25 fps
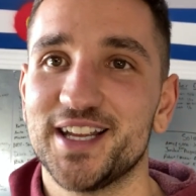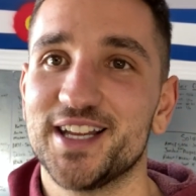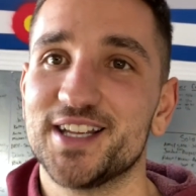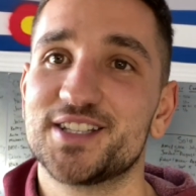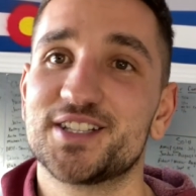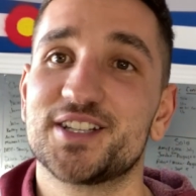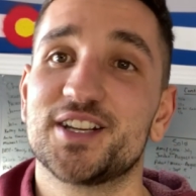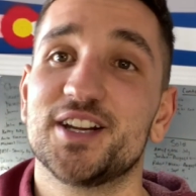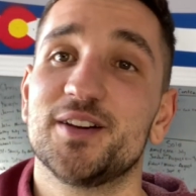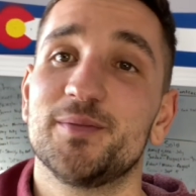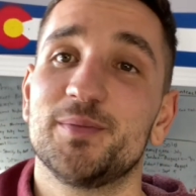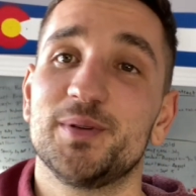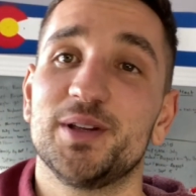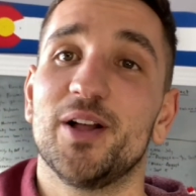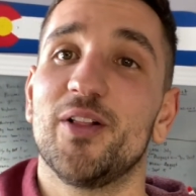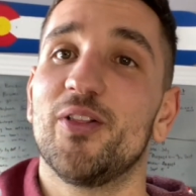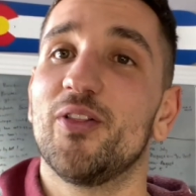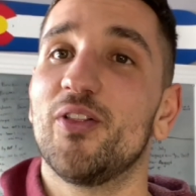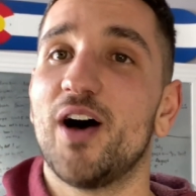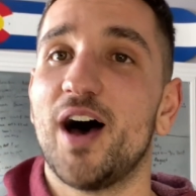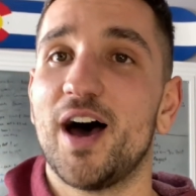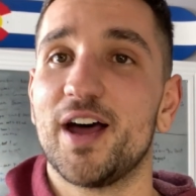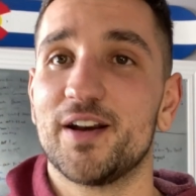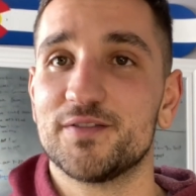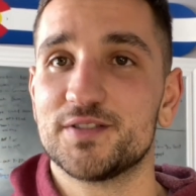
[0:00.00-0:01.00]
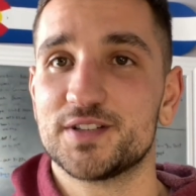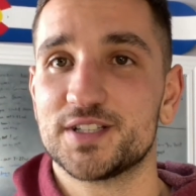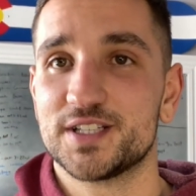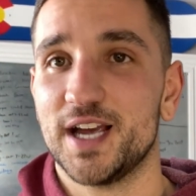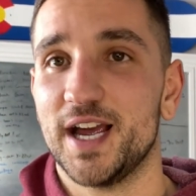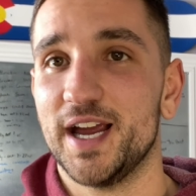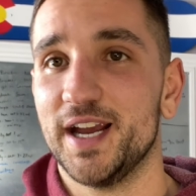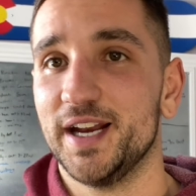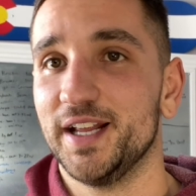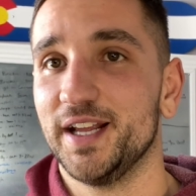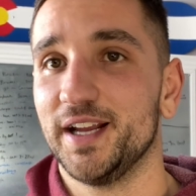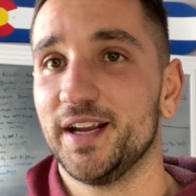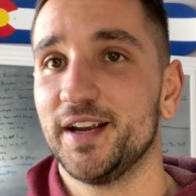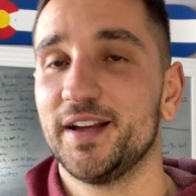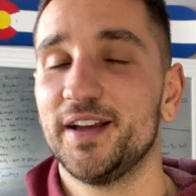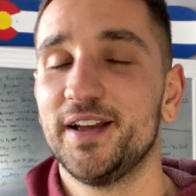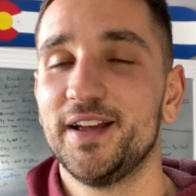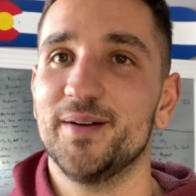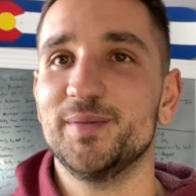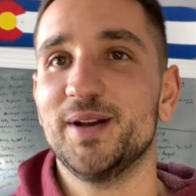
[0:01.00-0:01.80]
It's gonna be a lot of signing.